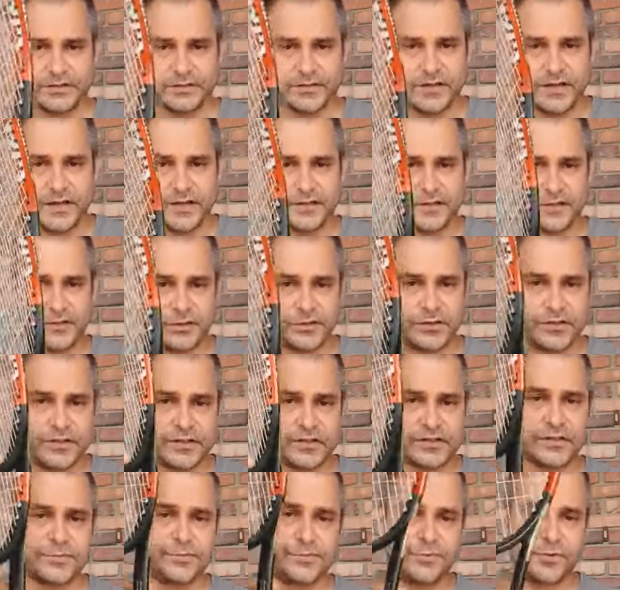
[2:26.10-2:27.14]
And so this
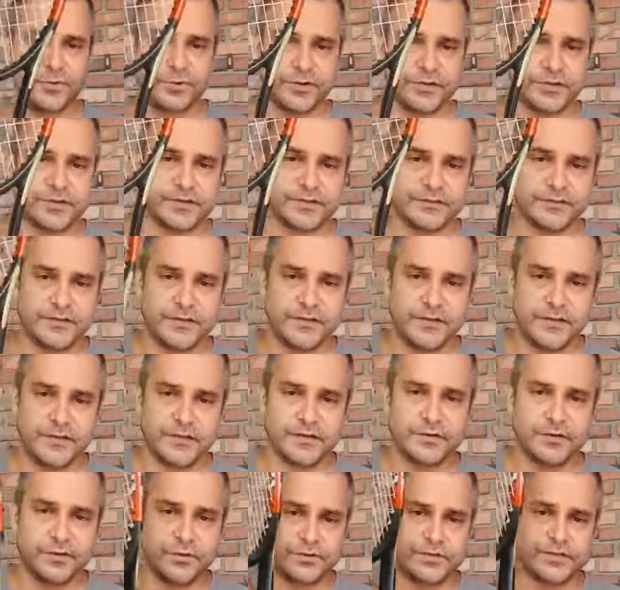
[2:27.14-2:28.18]
supports, it
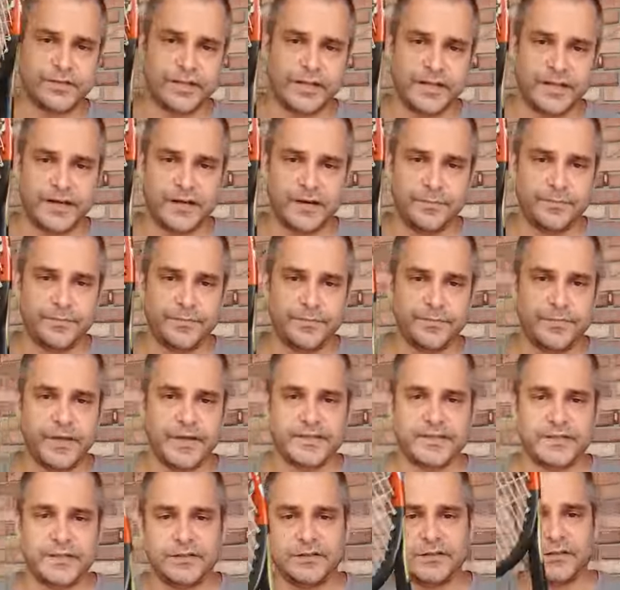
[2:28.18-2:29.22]
holds the head up,
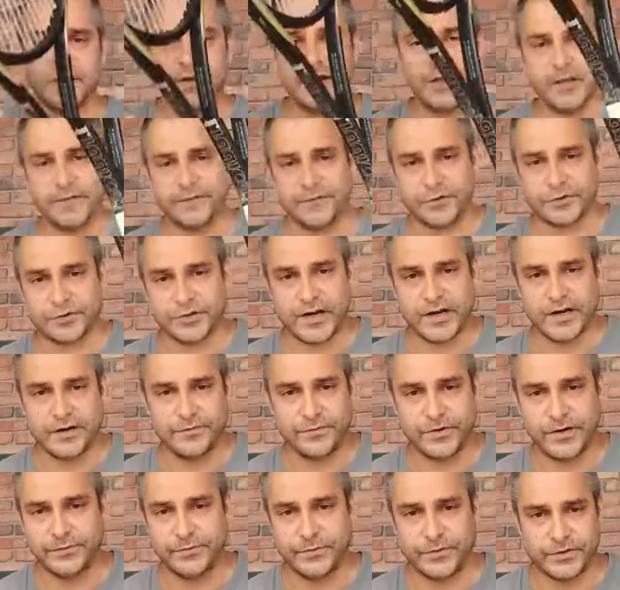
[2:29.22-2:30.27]
makes it easier. If you try to
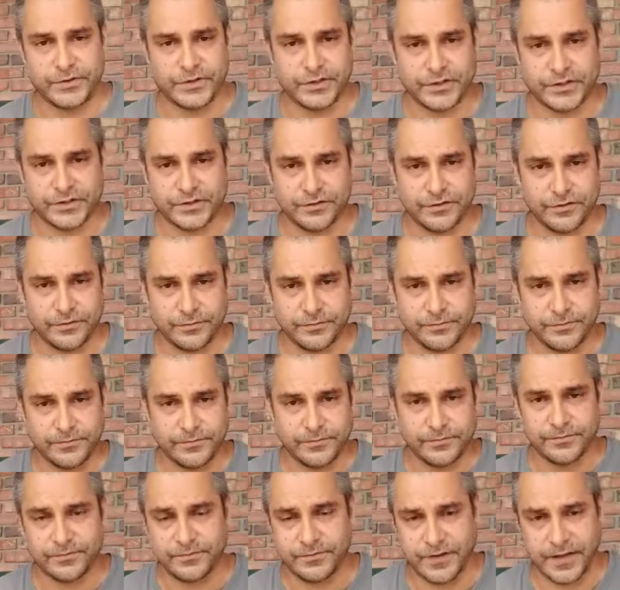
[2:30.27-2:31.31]
run with just your
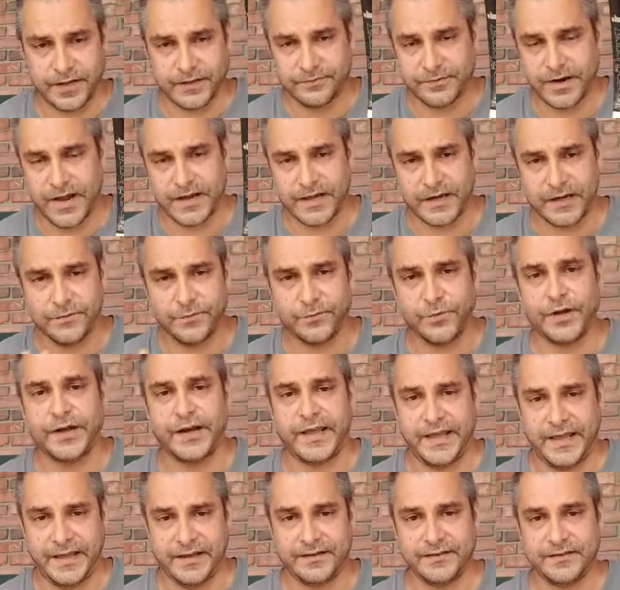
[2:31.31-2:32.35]
racket in one
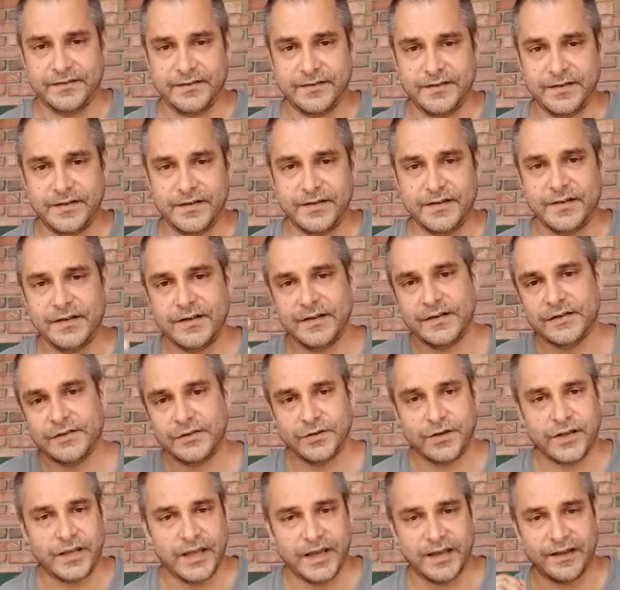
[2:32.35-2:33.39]
hand,
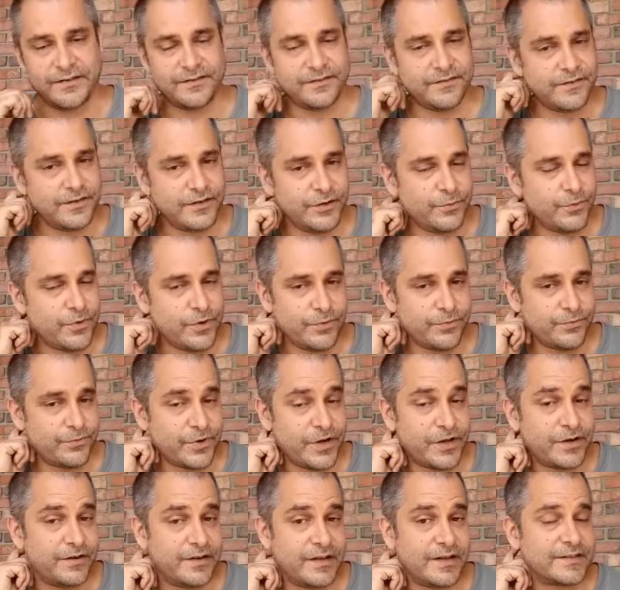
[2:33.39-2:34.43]
you won't
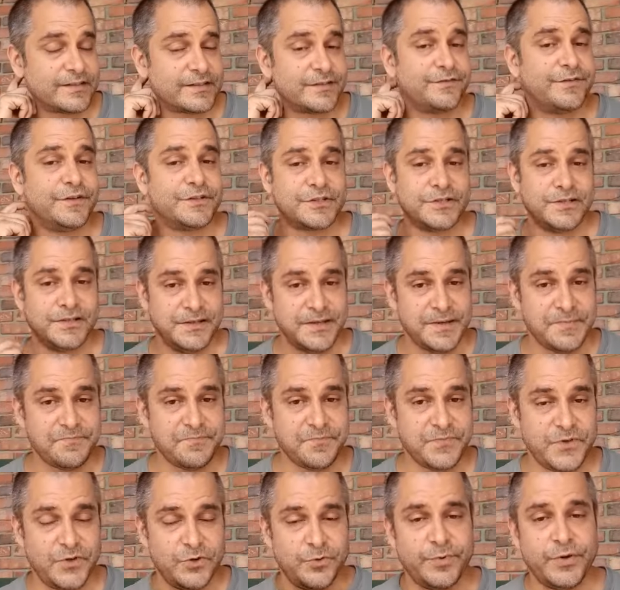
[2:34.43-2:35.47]
run as efficiently.
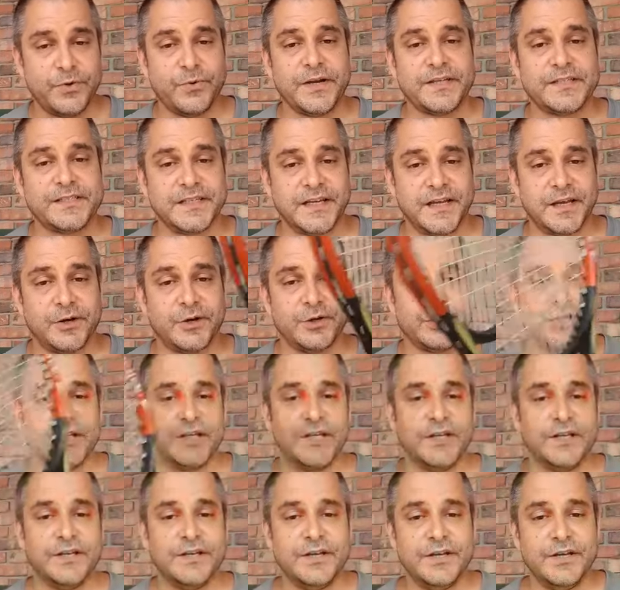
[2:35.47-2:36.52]
You'll be wasting
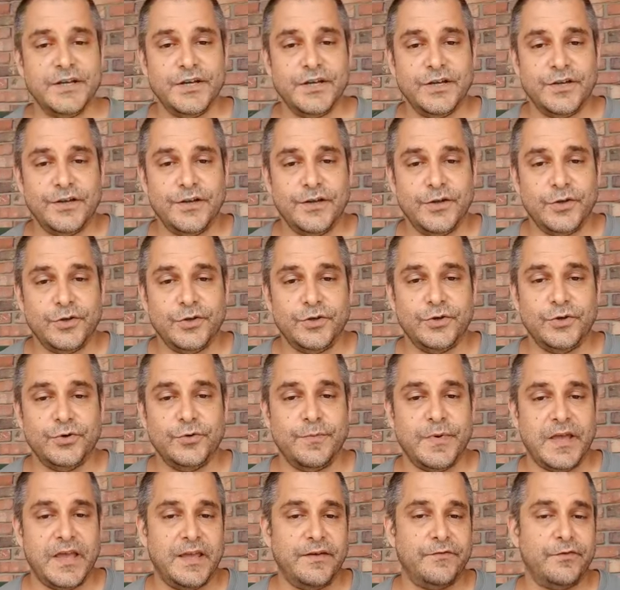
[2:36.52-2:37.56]
energy. You
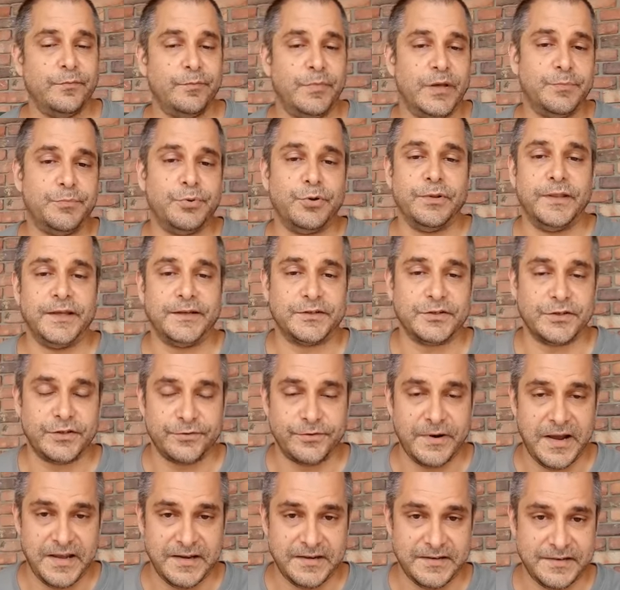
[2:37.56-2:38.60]
may even be pulling to the
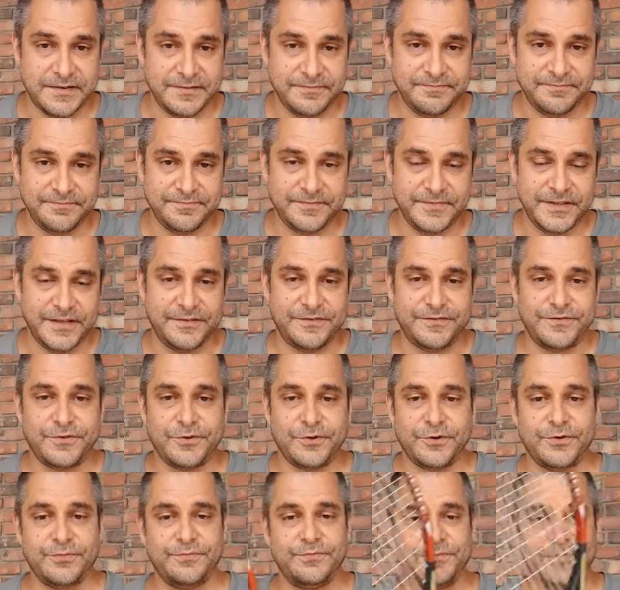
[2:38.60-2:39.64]
right
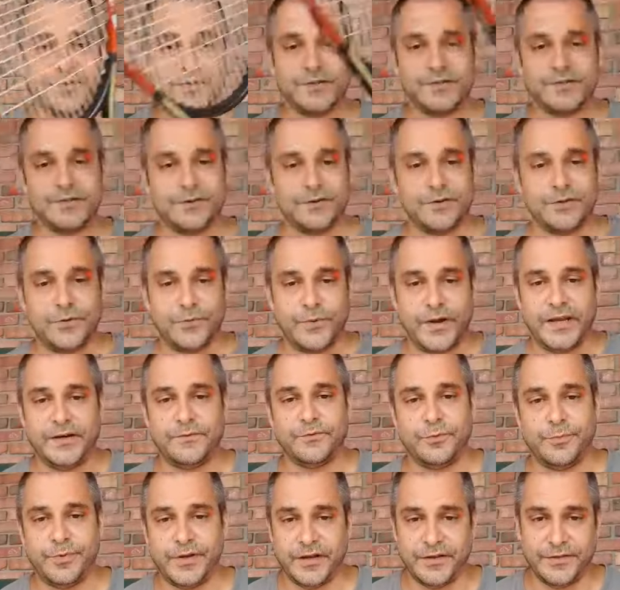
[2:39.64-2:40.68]
because all the weight
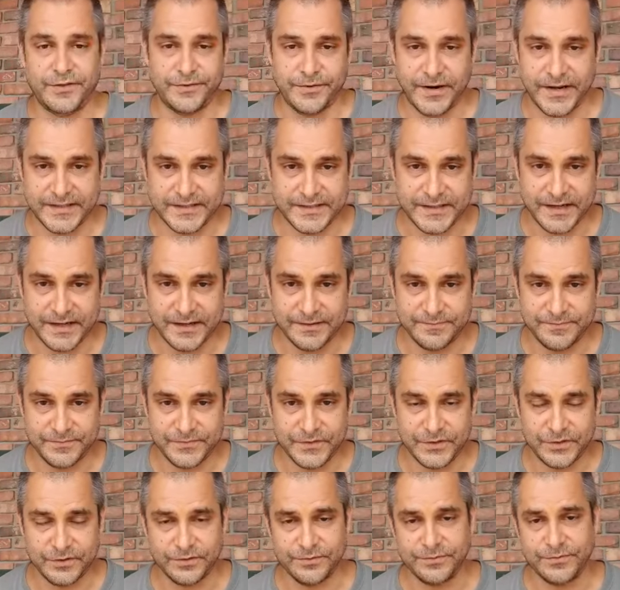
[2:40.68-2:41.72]
will be on the right side.
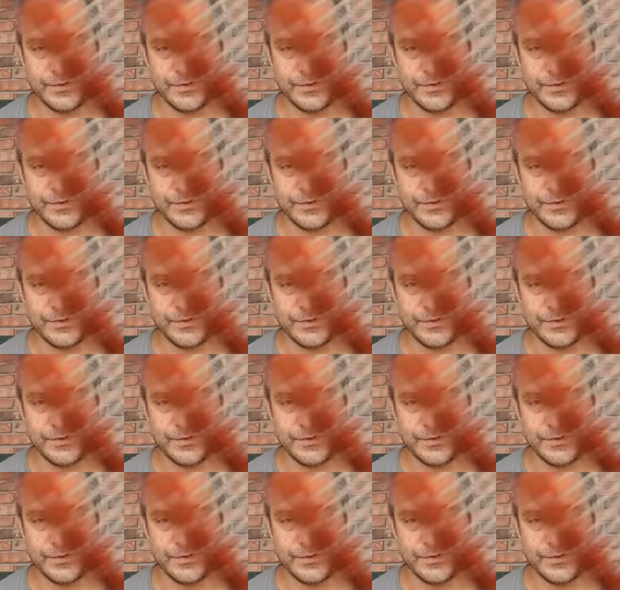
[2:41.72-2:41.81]
You'll